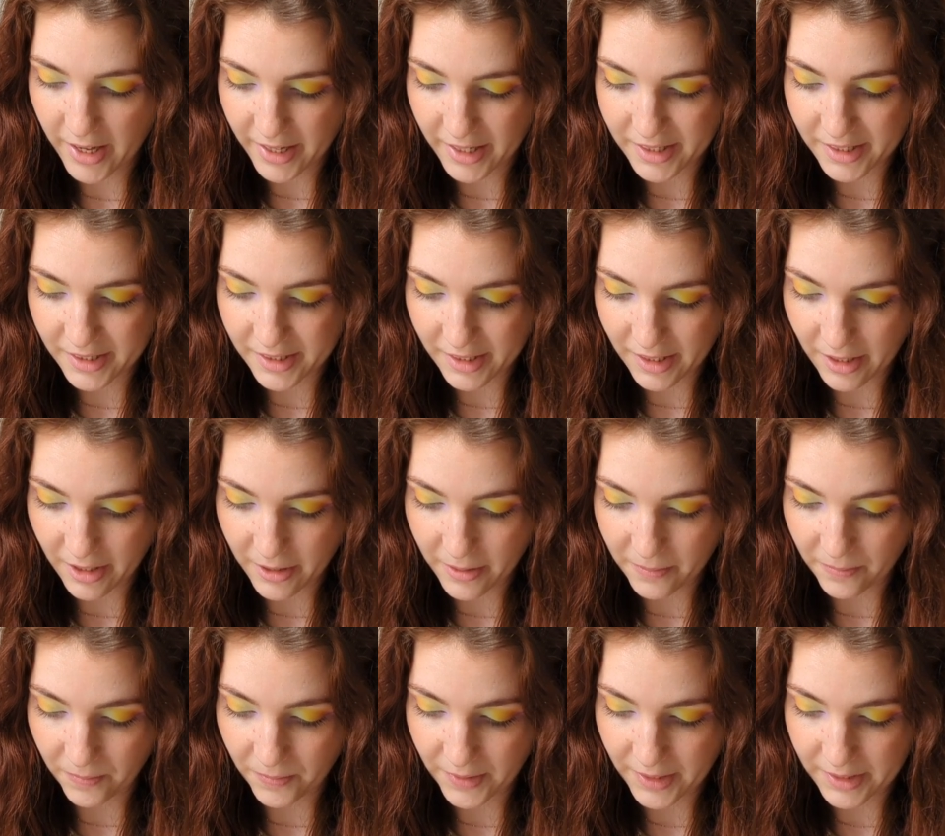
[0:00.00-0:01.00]
guess,
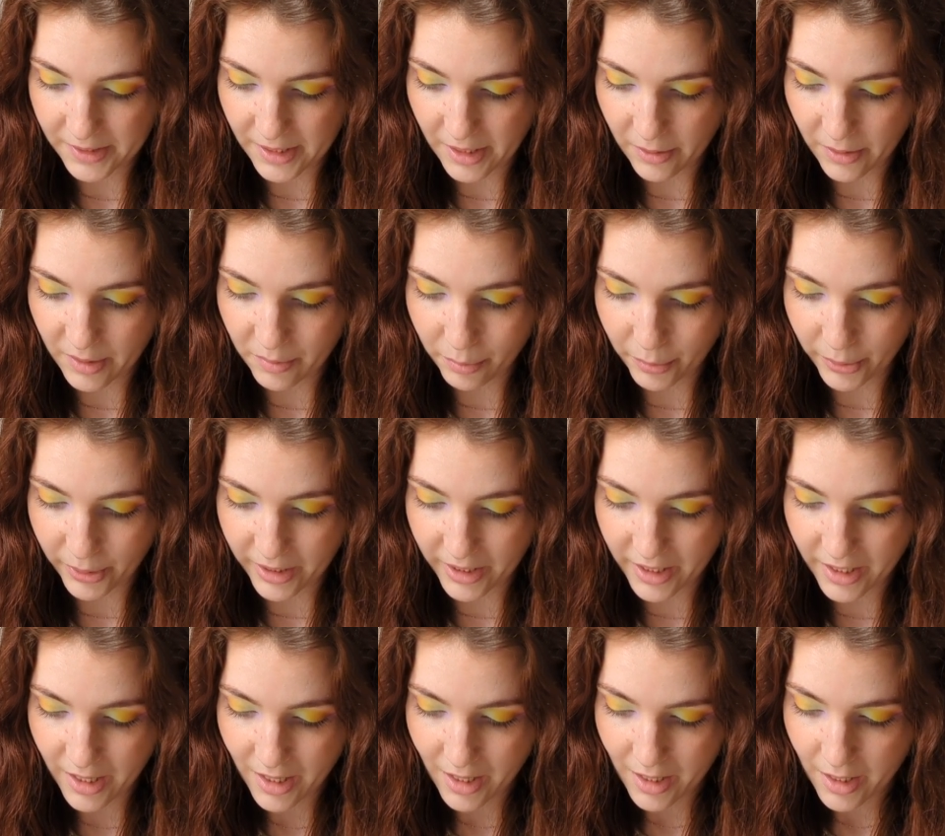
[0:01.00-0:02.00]
um, is how I'd put
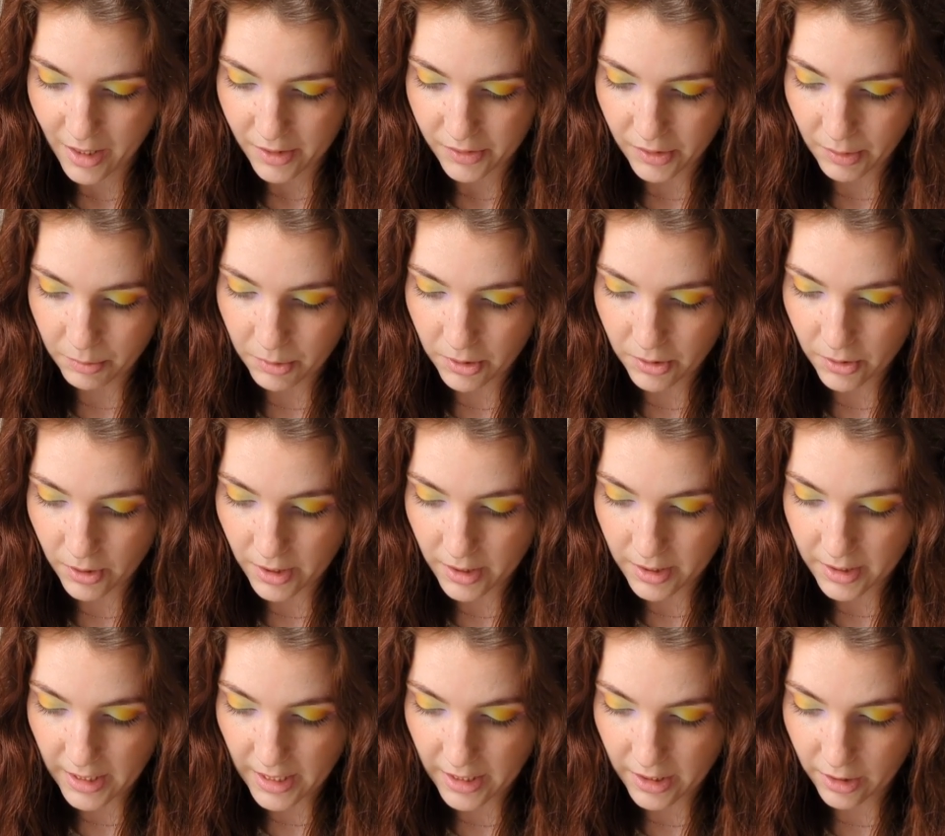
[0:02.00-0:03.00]
it. So I'm just trying
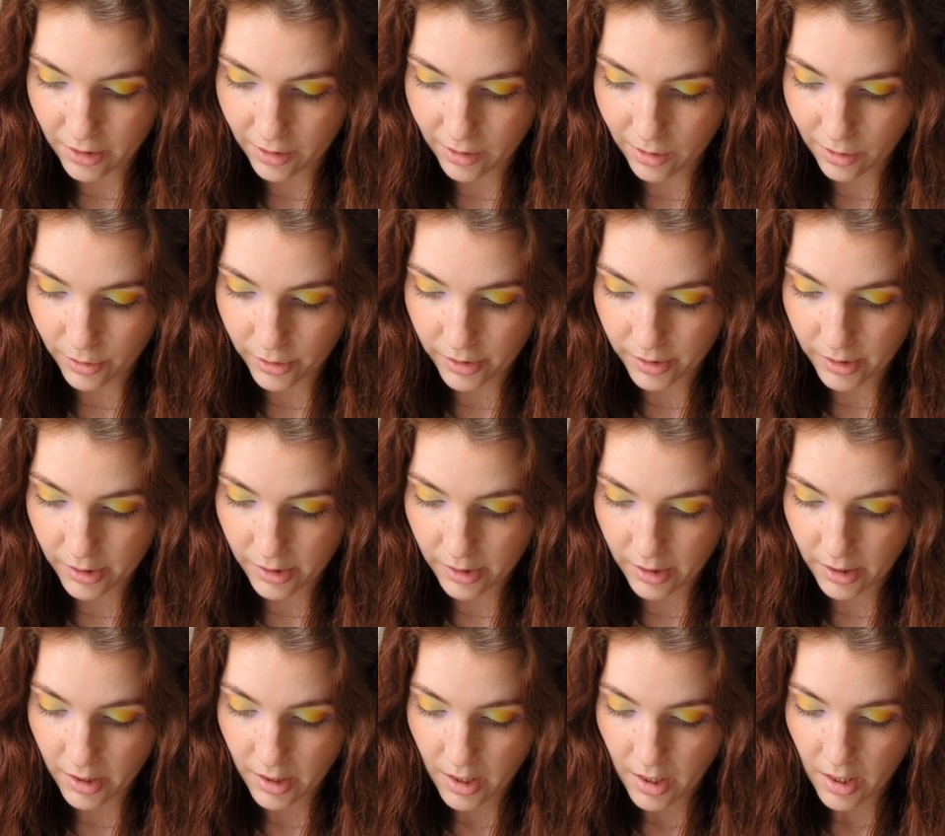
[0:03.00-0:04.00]
to take a look
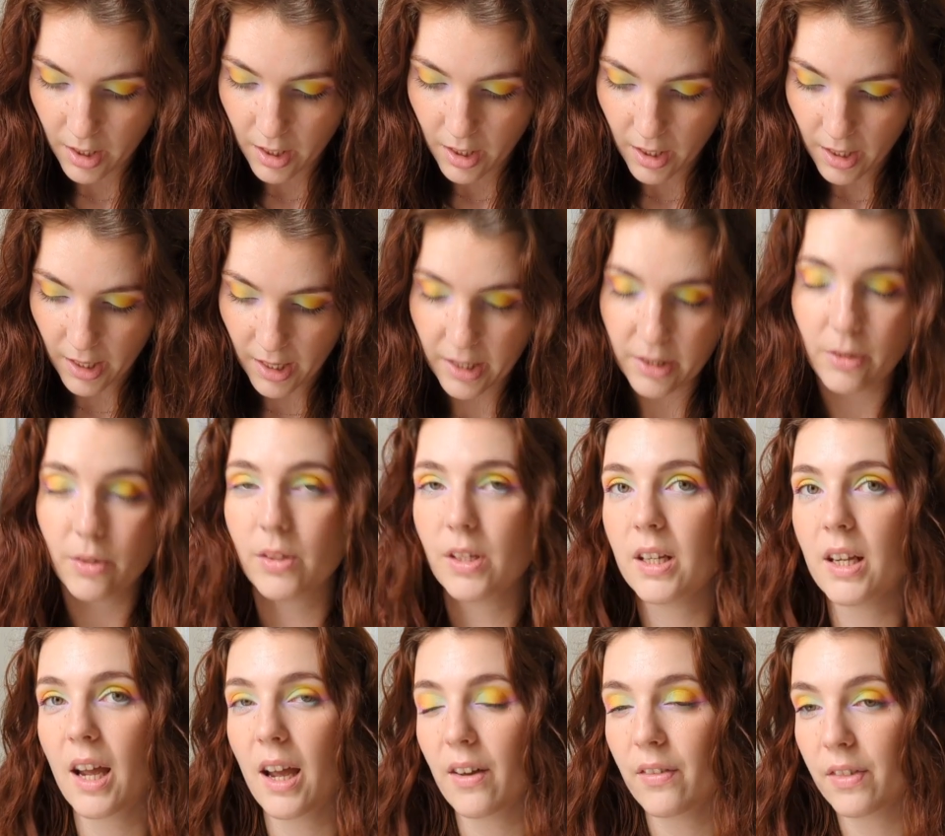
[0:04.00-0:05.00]
I don't
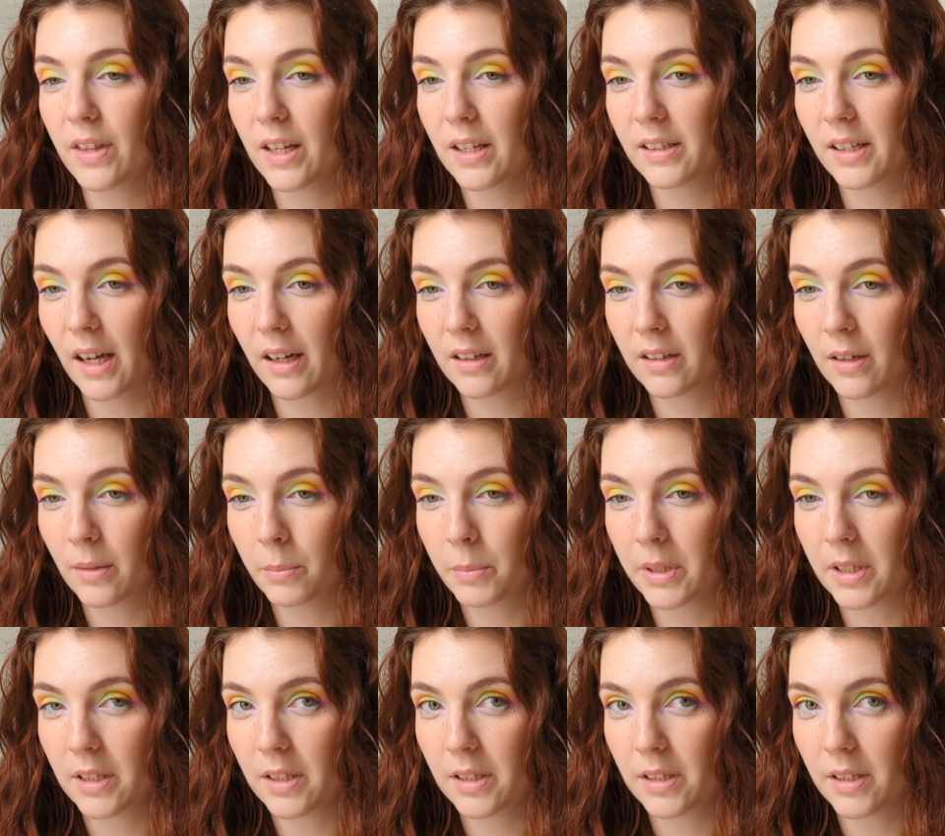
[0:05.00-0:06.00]
think I have the exact
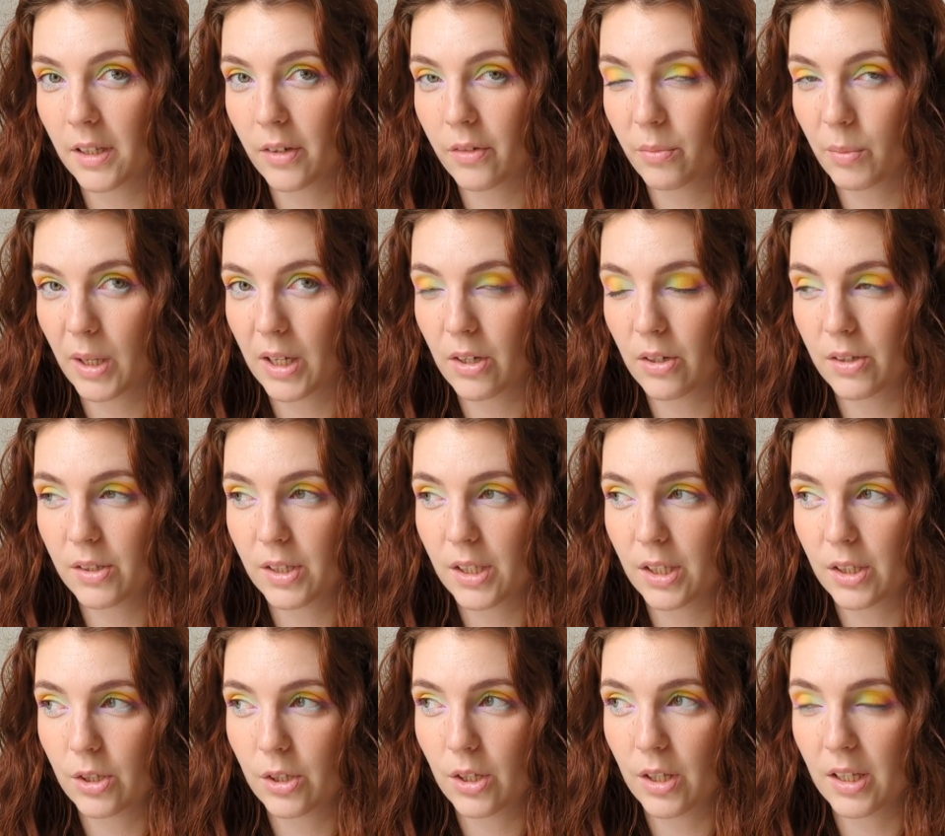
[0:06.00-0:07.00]
numbers of my
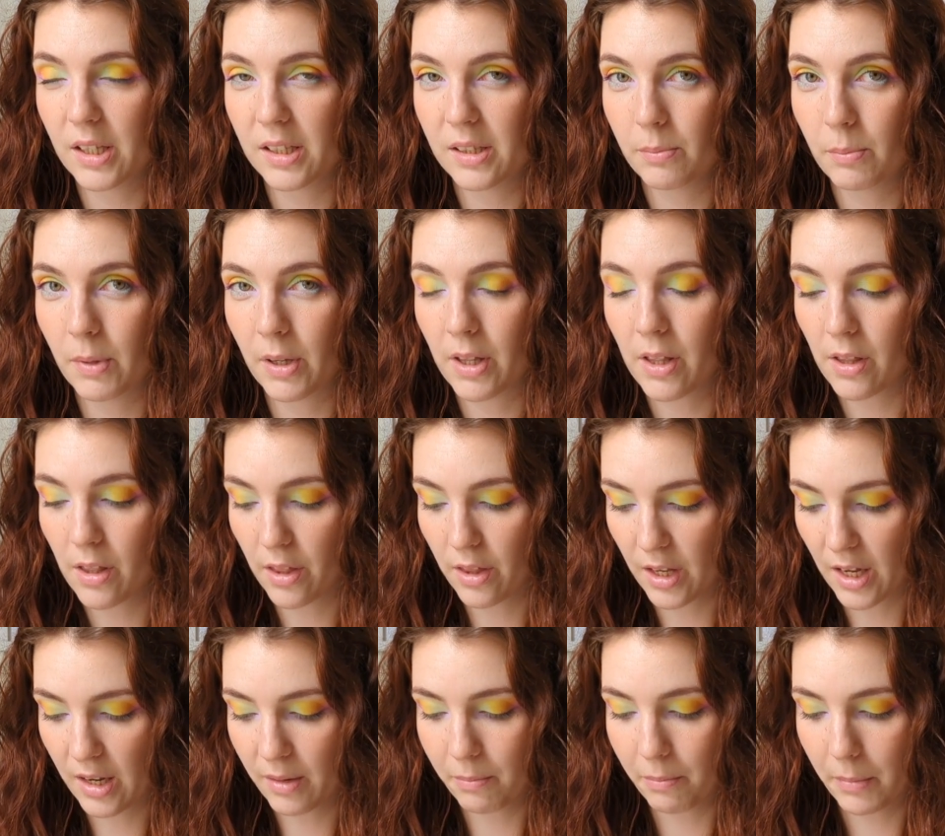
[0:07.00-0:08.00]
usage this month
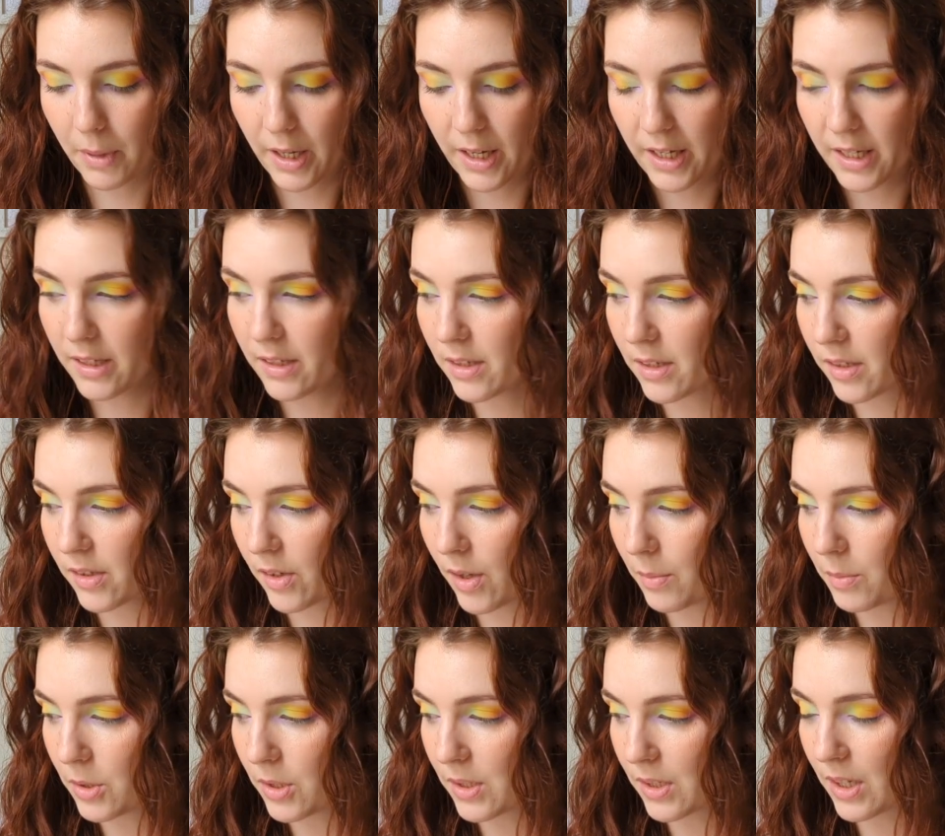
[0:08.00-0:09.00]
in mind, so
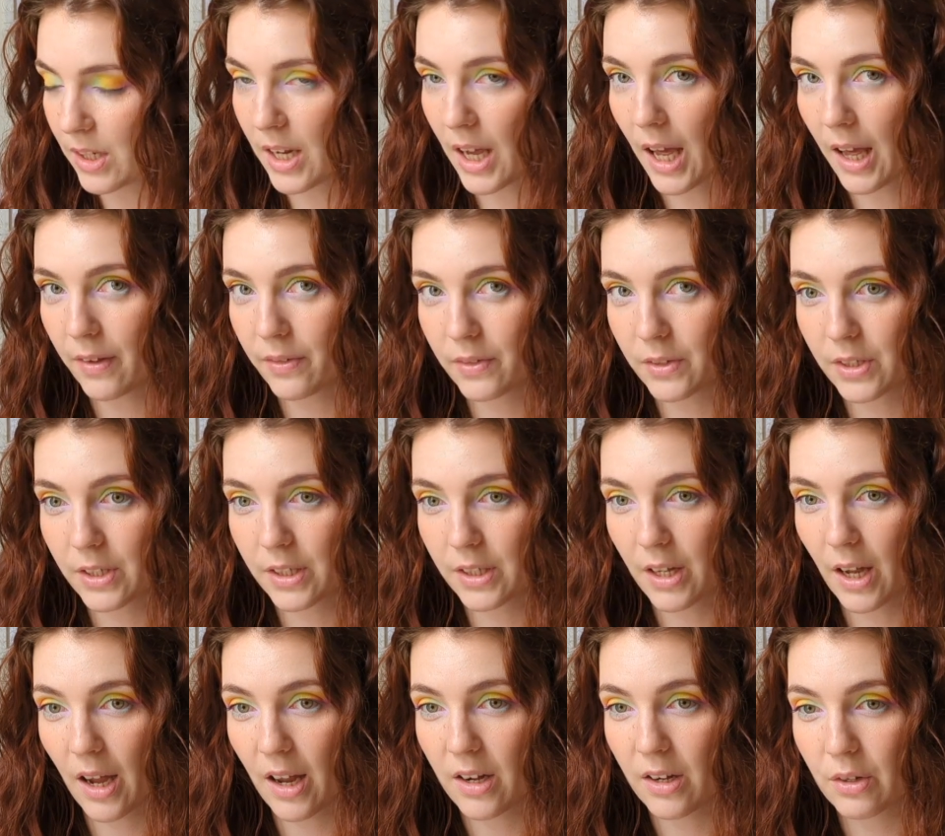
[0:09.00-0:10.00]
I'm just gonna have to
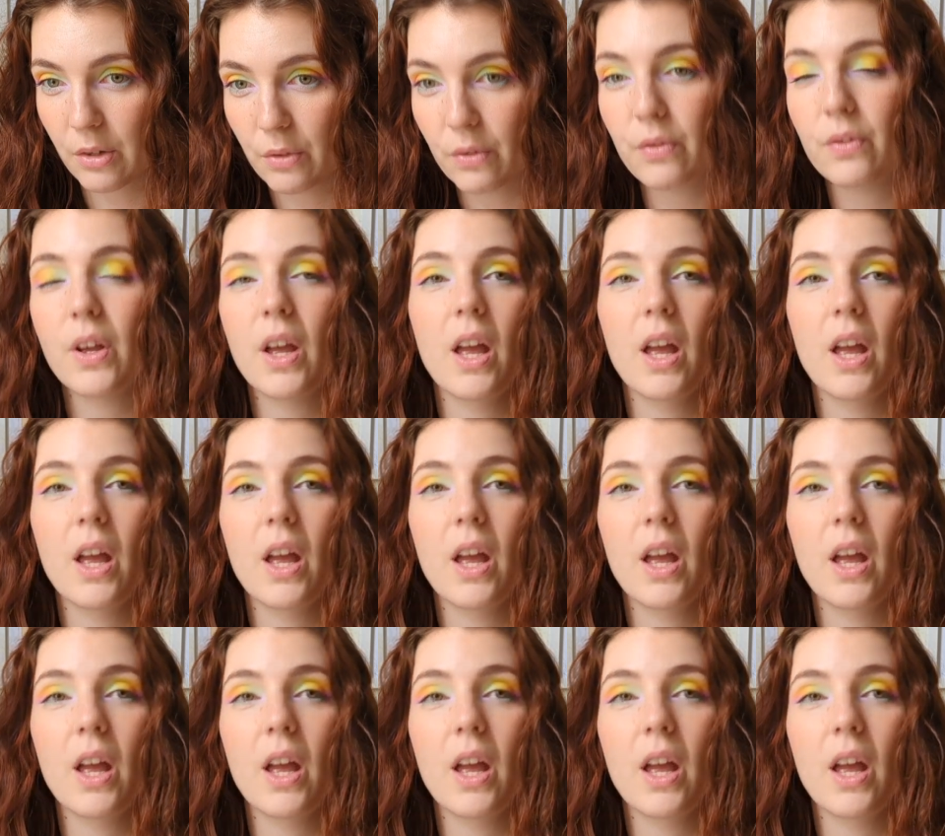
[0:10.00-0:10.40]
kind of